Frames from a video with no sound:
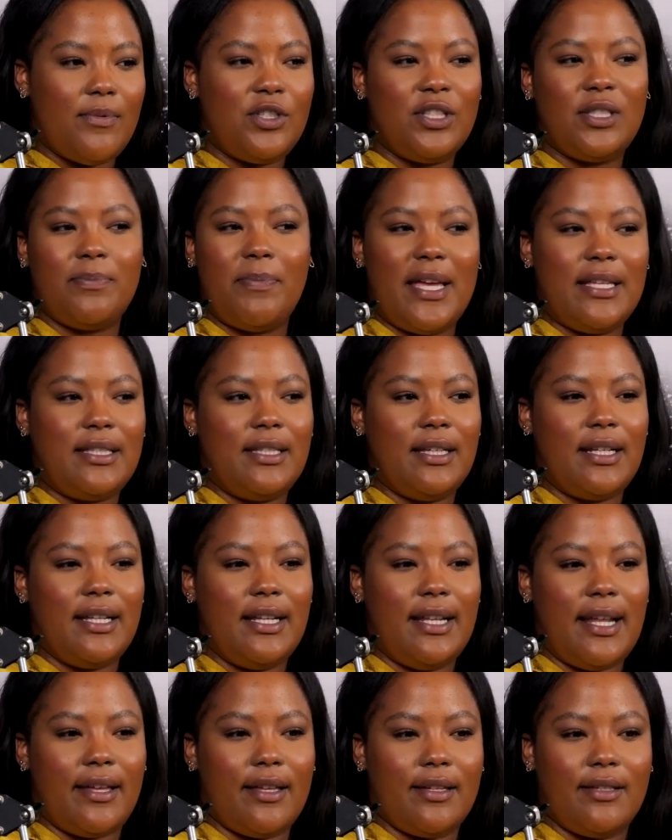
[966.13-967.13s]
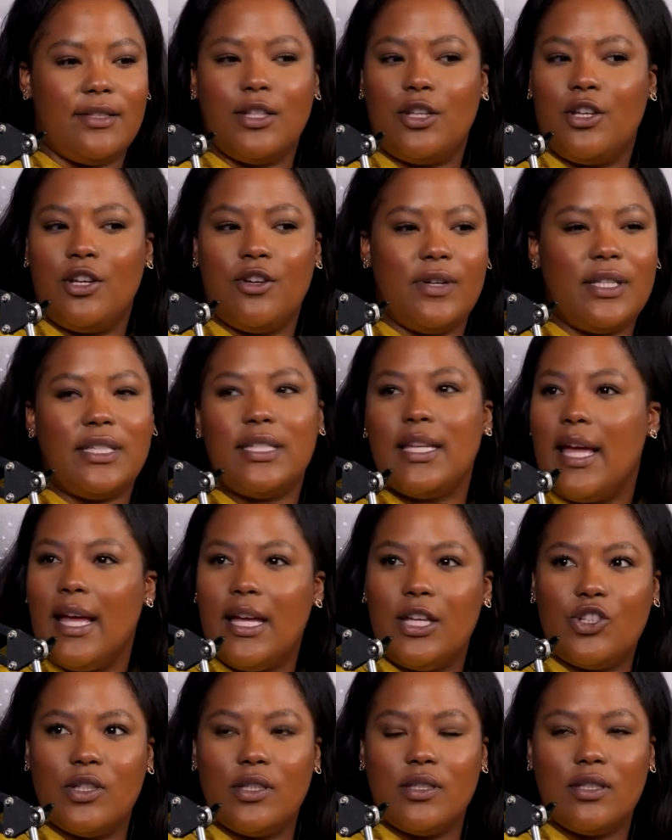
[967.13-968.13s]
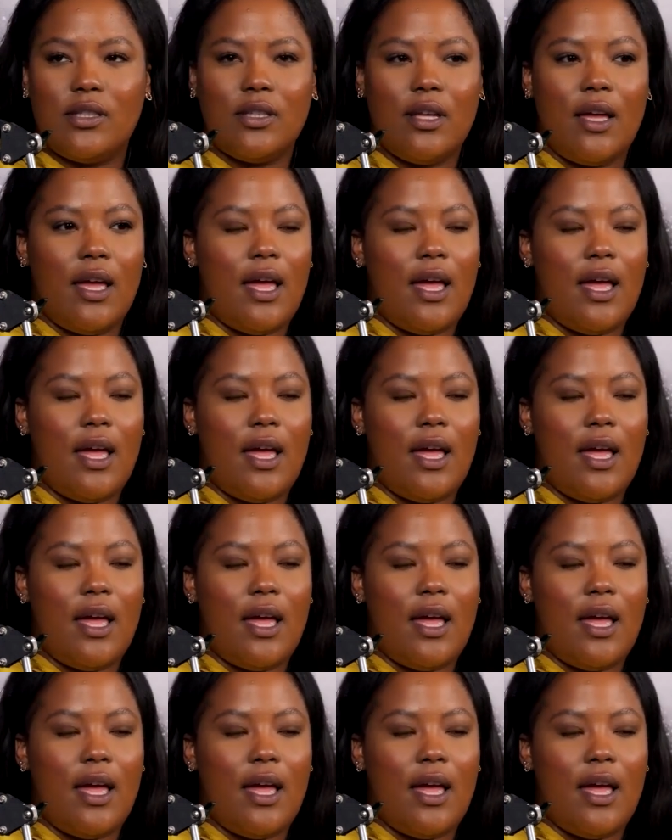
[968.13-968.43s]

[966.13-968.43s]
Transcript: she's basically like a security agent,